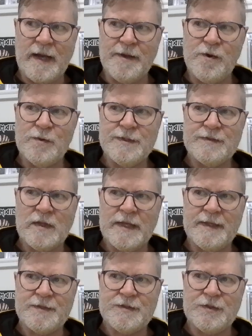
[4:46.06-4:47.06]
always
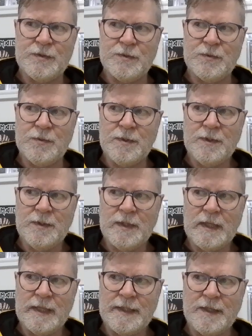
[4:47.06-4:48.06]
like to
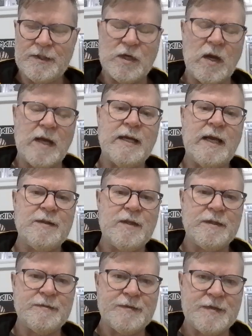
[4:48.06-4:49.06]
I
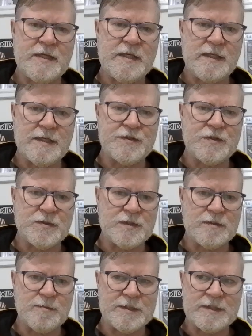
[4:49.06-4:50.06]
love key issues
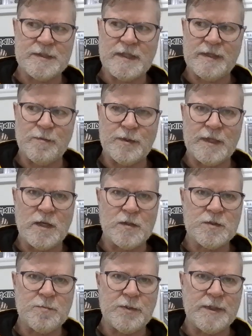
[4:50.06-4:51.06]
as much as anyone
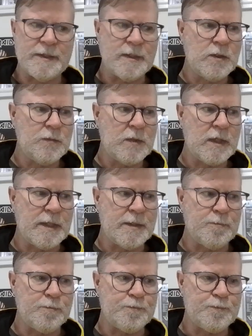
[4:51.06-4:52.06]
else, but
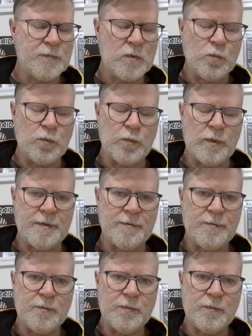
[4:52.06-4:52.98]
um, with